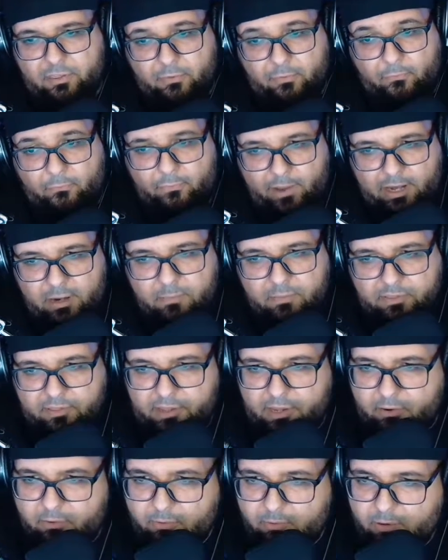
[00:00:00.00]
The Venom
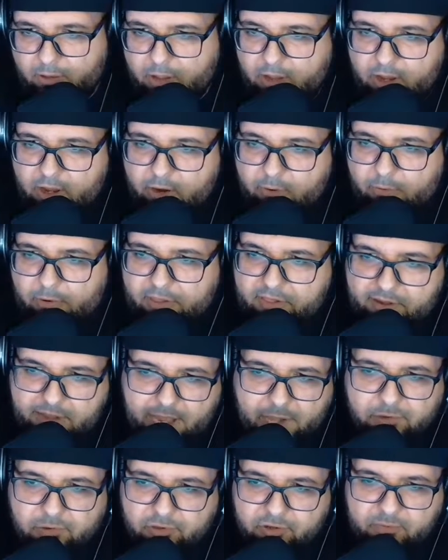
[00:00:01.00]
sequel was
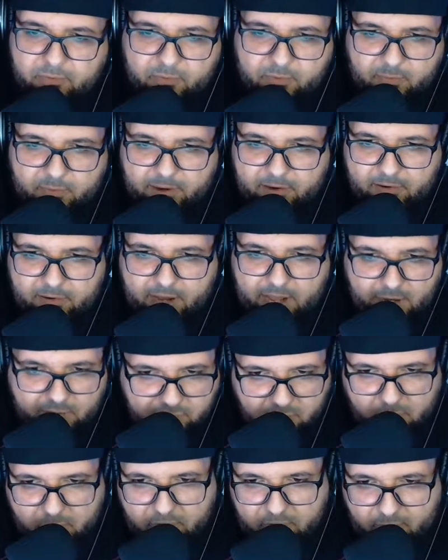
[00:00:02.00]
scheduled to premiere in
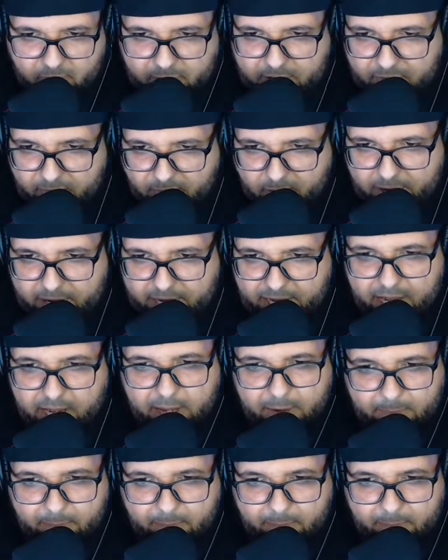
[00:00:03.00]
October 2020,